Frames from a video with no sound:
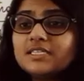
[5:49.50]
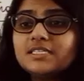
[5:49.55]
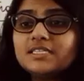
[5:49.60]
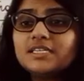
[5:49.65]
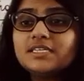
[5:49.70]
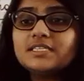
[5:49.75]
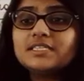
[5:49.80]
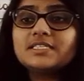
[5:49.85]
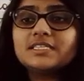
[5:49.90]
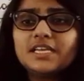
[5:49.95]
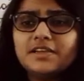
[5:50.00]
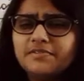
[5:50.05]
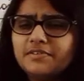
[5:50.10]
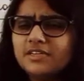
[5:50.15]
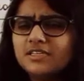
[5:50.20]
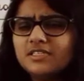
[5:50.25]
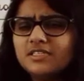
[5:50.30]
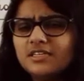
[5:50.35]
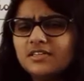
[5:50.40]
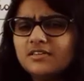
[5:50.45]
is
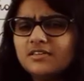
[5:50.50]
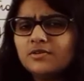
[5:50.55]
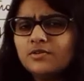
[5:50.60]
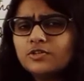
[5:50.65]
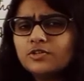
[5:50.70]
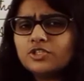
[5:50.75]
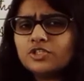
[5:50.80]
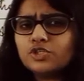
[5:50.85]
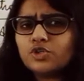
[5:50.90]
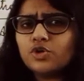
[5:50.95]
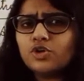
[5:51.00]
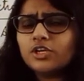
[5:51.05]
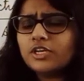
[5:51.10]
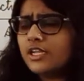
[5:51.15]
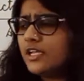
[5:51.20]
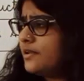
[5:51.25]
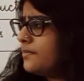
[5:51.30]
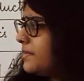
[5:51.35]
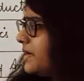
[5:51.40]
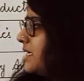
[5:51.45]
17. Whose
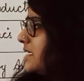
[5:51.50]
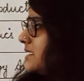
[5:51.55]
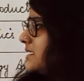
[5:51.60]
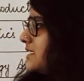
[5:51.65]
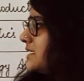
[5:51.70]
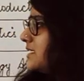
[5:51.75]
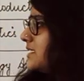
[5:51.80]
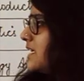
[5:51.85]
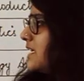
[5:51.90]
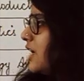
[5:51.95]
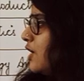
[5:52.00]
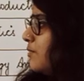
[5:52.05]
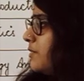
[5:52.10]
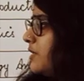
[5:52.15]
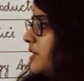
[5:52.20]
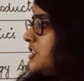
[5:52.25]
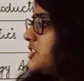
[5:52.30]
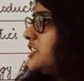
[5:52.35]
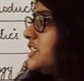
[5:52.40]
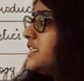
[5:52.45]
total marks is how
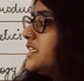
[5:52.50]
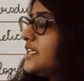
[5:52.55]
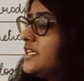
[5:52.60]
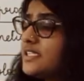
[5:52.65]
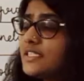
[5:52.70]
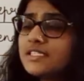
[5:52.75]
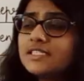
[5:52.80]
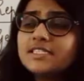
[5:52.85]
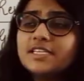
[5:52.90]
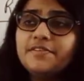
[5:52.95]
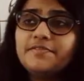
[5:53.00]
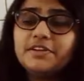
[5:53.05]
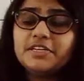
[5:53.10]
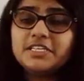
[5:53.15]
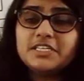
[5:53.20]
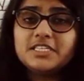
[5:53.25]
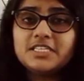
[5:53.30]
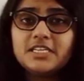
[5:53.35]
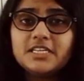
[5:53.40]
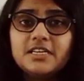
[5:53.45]
much? It is
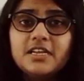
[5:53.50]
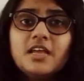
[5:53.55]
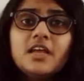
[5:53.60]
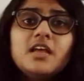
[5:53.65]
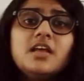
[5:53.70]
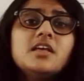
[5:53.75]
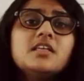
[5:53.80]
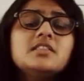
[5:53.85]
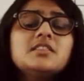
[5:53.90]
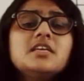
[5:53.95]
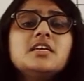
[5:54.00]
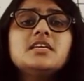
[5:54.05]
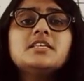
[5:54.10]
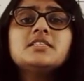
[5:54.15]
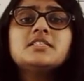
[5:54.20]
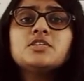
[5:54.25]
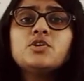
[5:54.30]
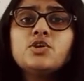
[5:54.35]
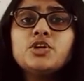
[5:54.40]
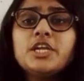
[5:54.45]
17.
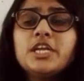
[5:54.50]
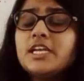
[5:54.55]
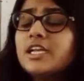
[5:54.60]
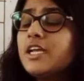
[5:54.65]
This unit